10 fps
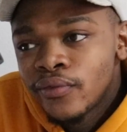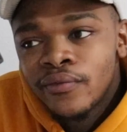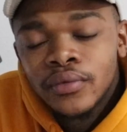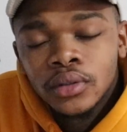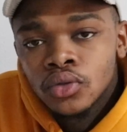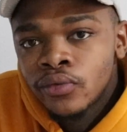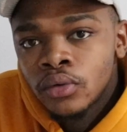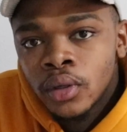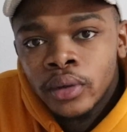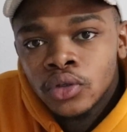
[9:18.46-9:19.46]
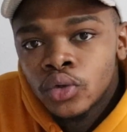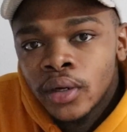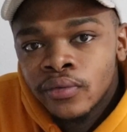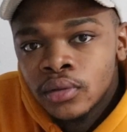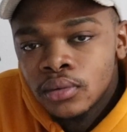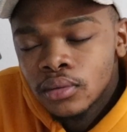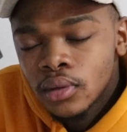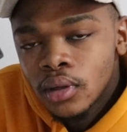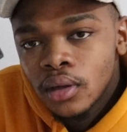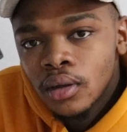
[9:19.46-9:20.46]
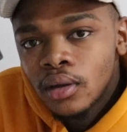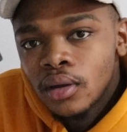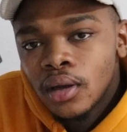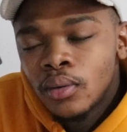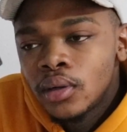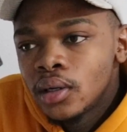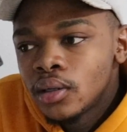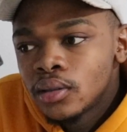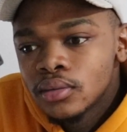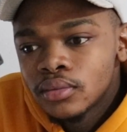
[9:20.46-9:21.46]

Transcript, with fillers: First of all, I want to travel. I want to